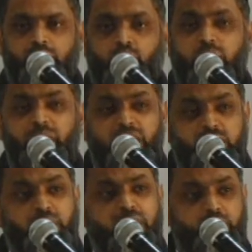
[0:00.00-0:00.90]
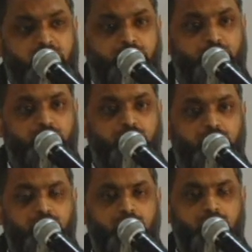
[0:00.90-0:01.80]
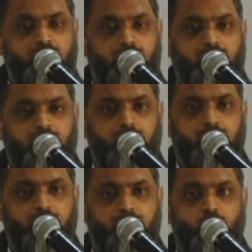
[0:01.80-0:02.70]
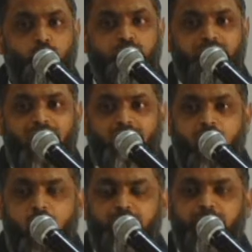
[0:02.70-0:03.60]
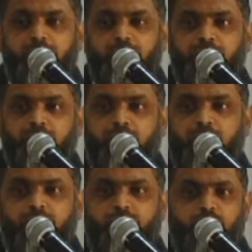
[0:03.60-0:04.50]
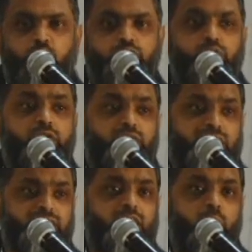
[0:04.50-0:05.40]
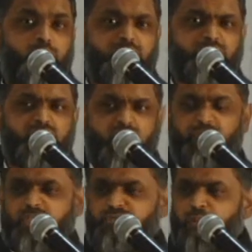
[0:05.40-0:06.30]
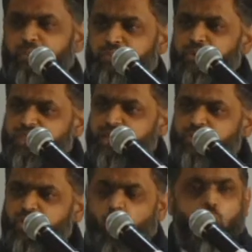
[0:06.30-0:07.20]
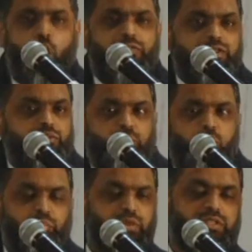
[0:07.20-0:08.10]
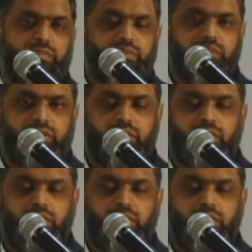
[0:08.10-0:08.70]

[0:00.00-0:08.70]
We must be the people who stand up for those who are facing oppression, if it's from Muslims or if it's from non-Muslims.